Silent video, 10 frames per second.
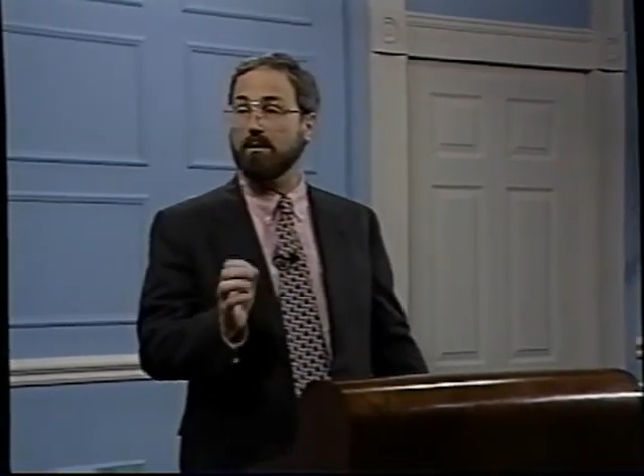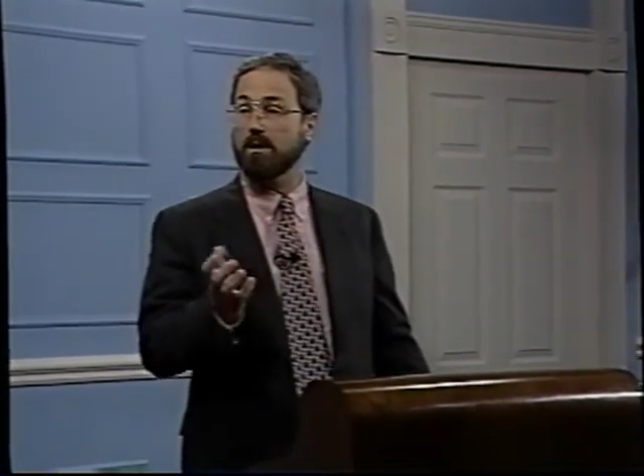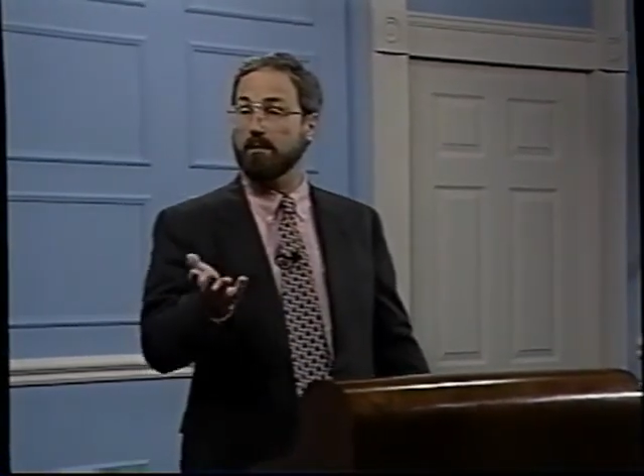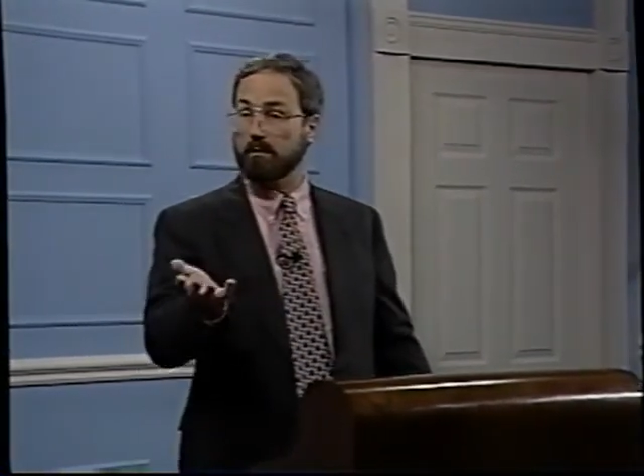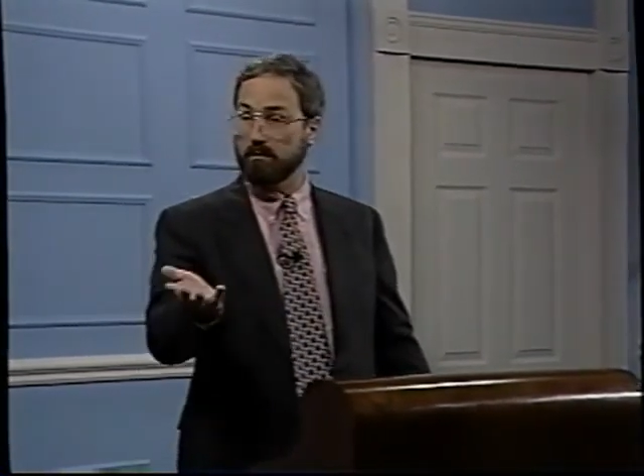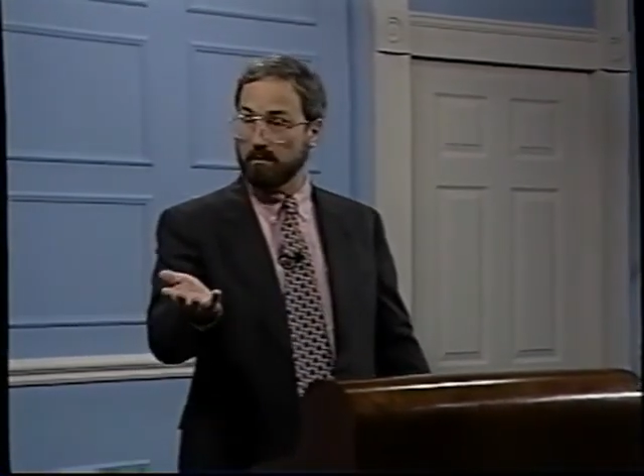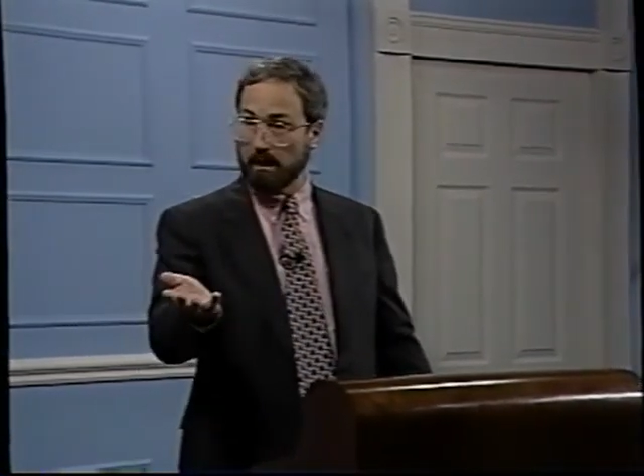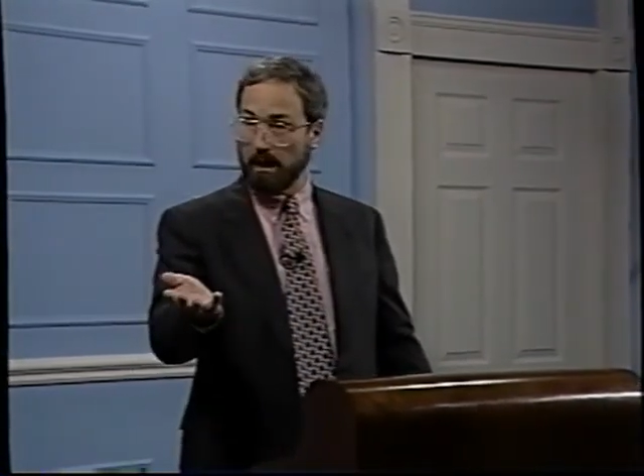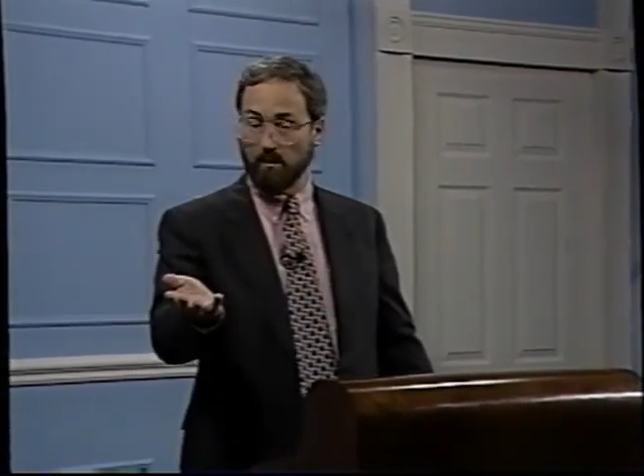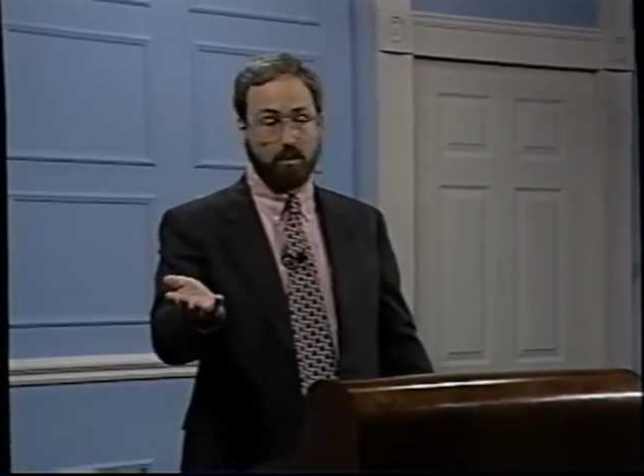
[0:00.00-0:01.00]
that the
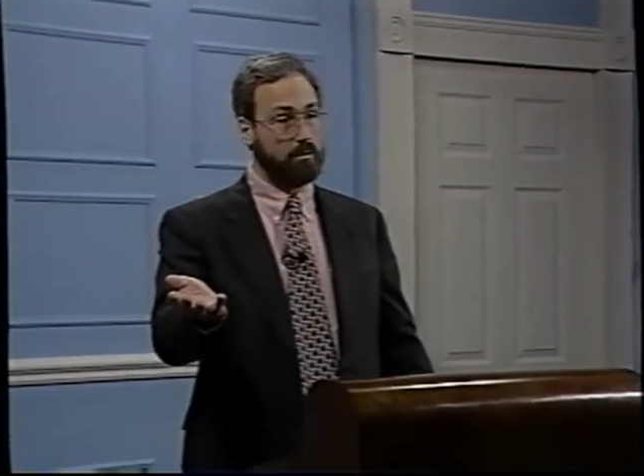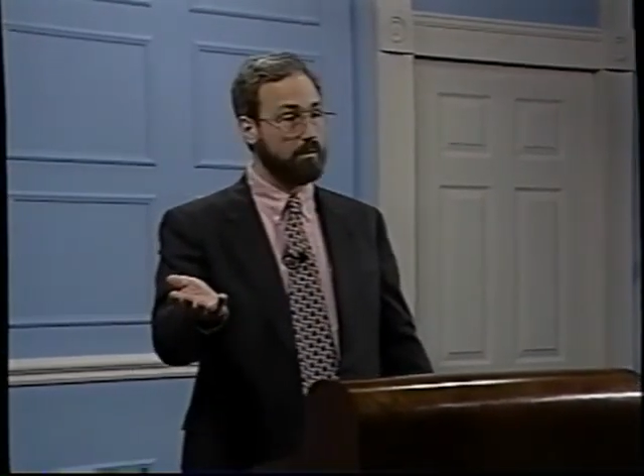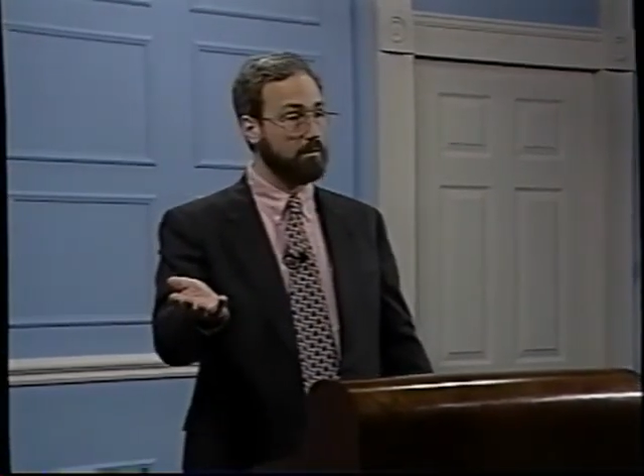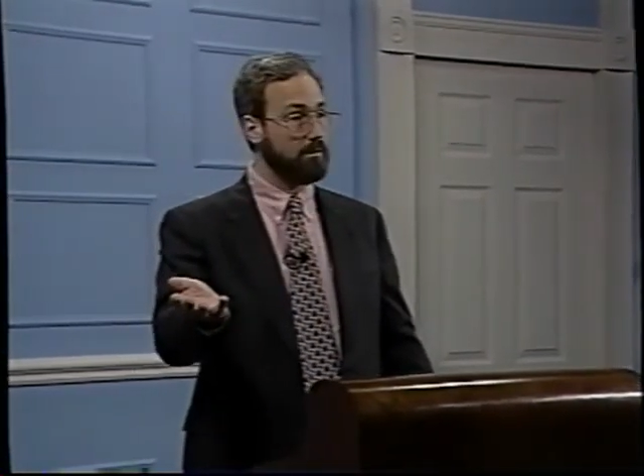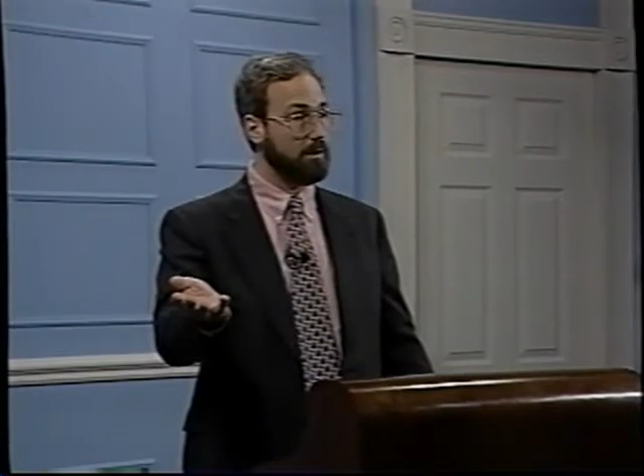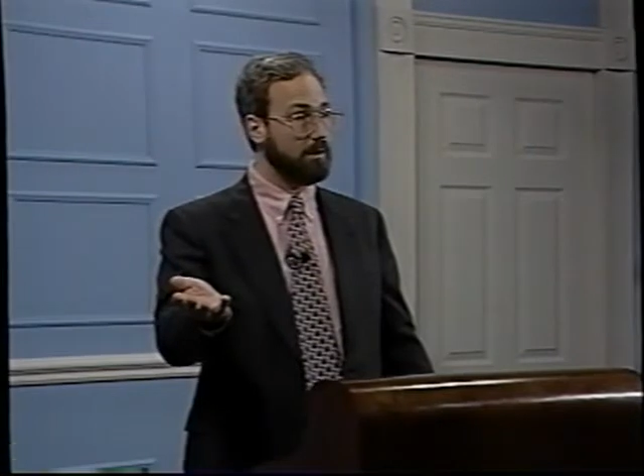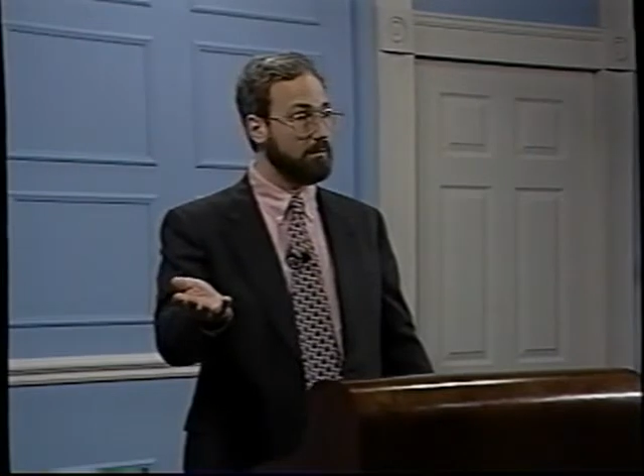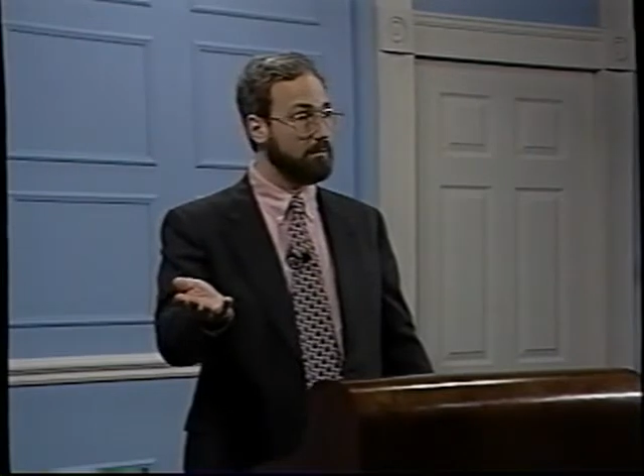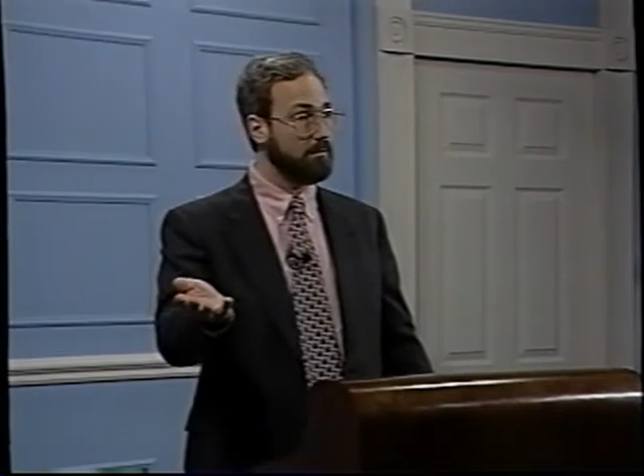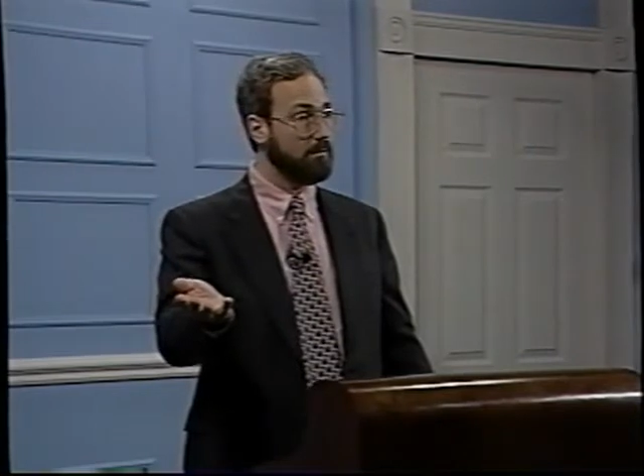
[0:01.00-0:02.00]
state would receive